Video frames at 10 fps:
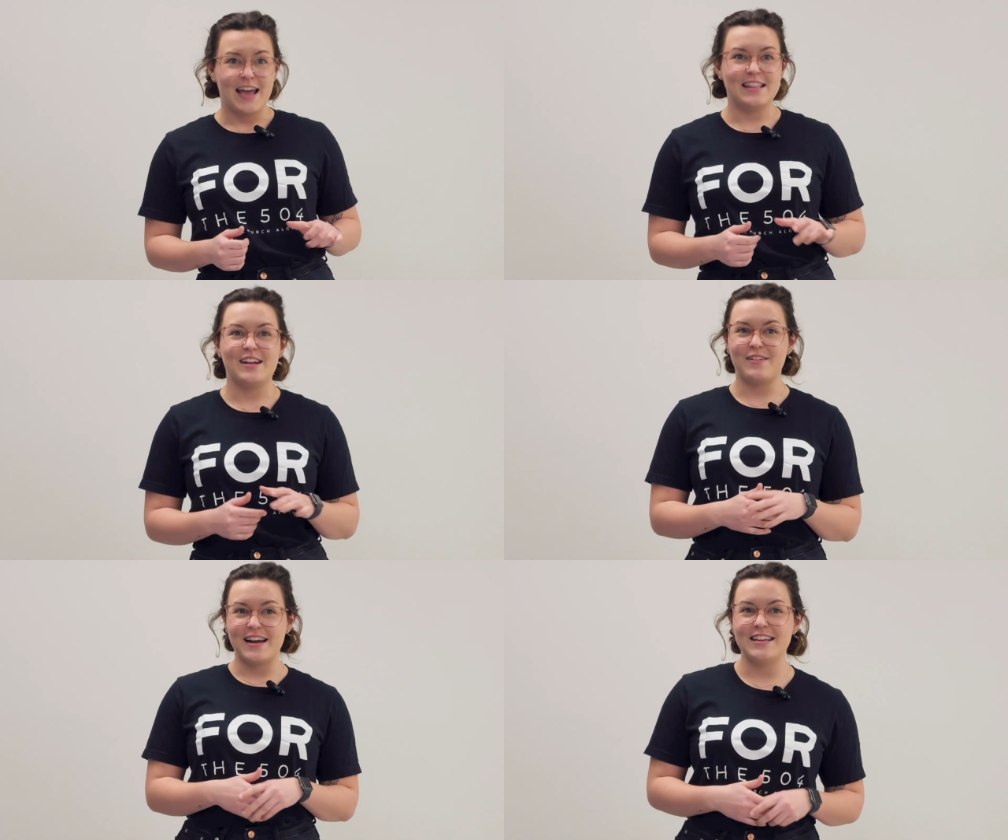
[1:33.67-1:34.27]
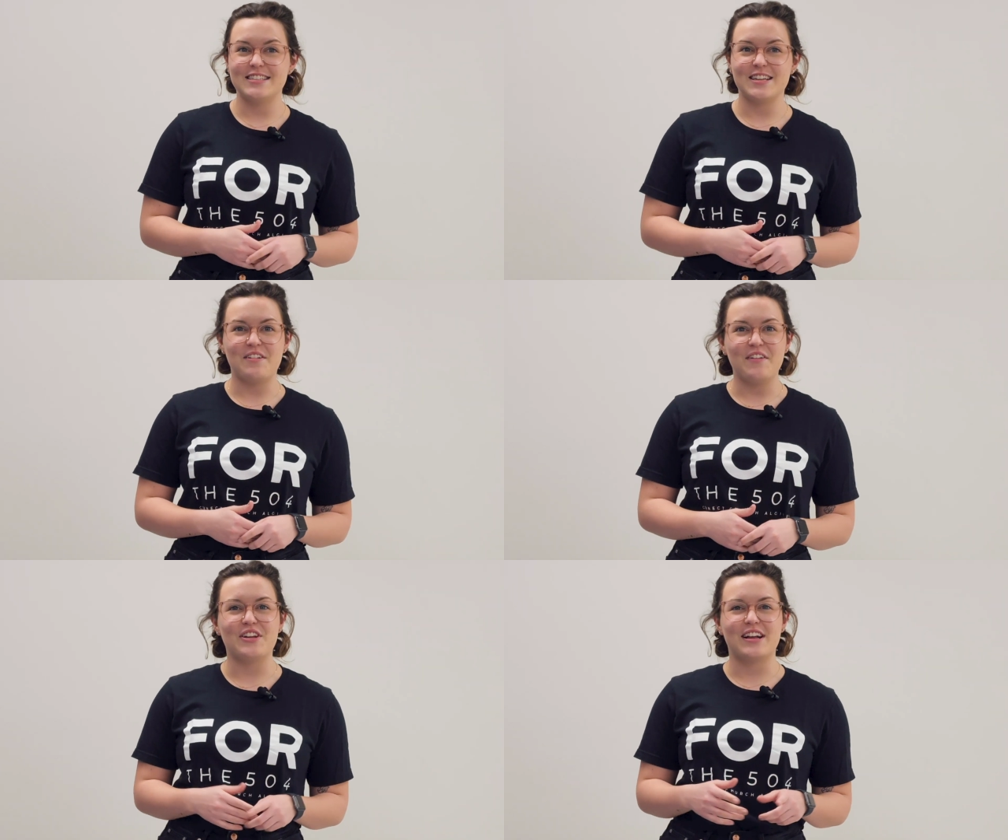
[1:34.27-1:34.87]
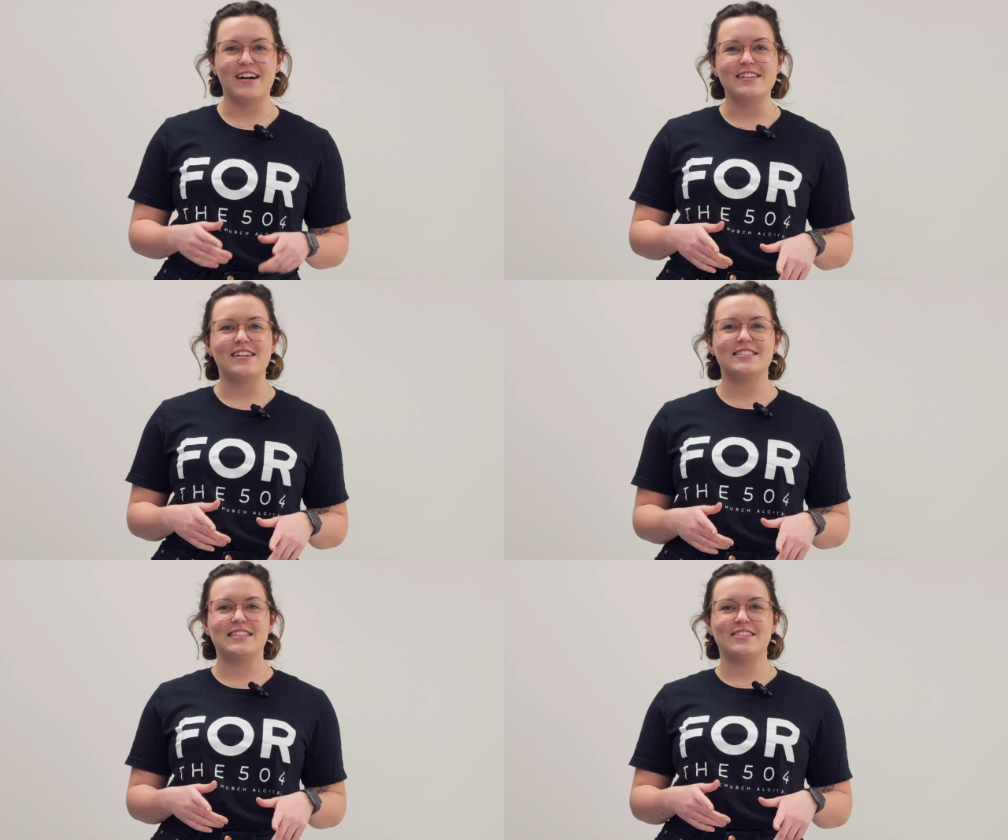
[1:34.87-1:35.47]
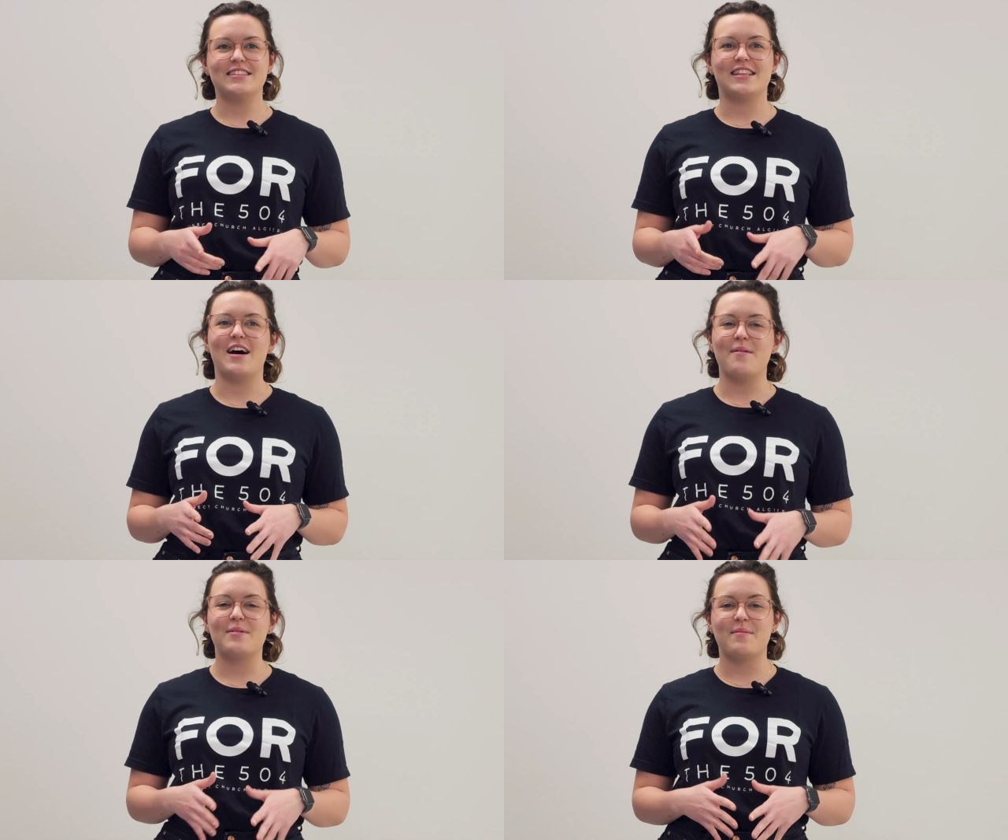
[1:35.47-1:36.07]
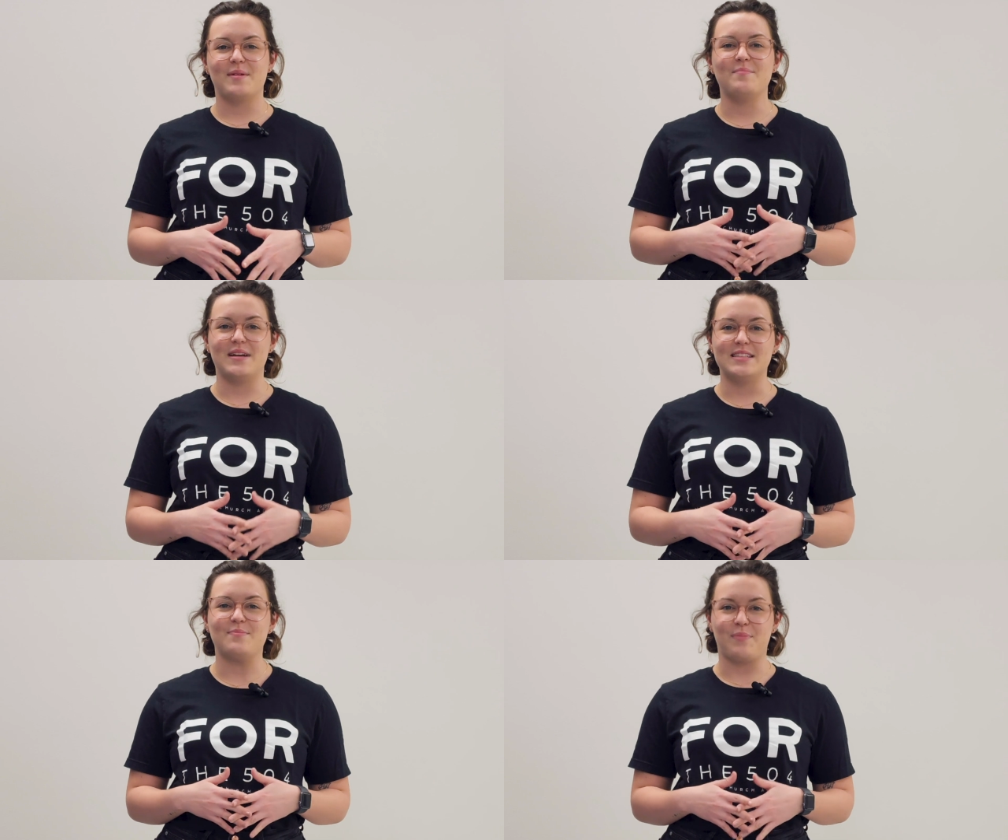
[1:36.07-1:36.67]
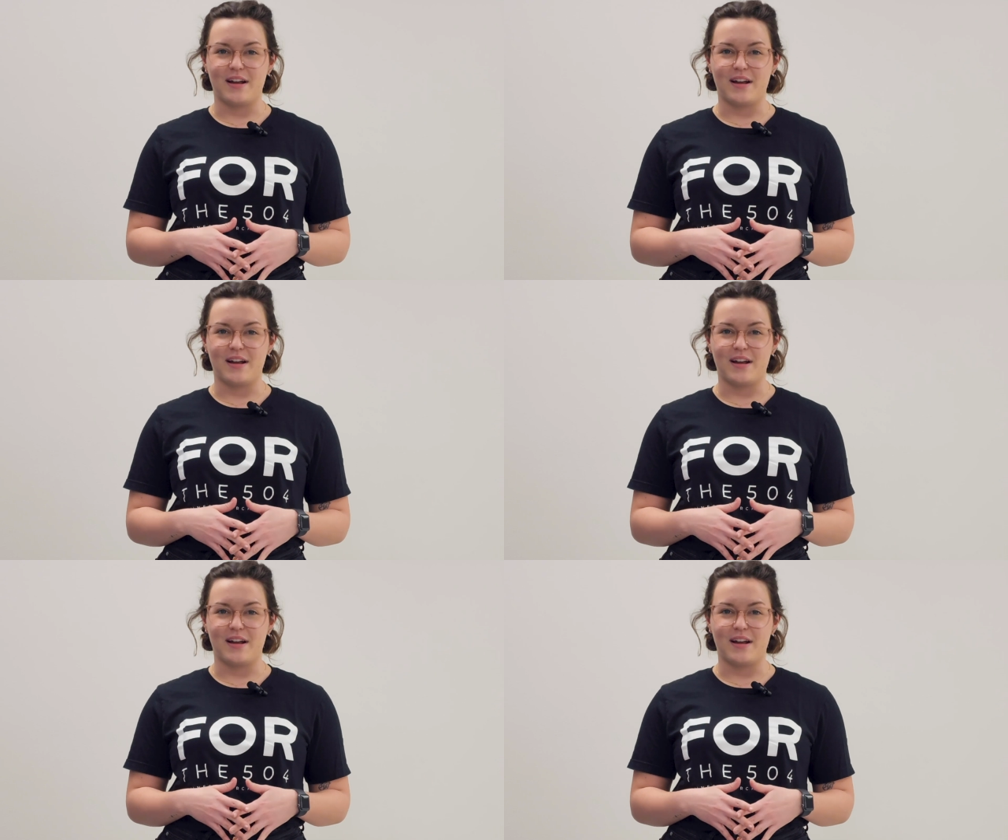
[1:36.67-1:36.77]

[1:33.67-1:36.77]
and they're ready to show off their culinary skills at the upcoming men's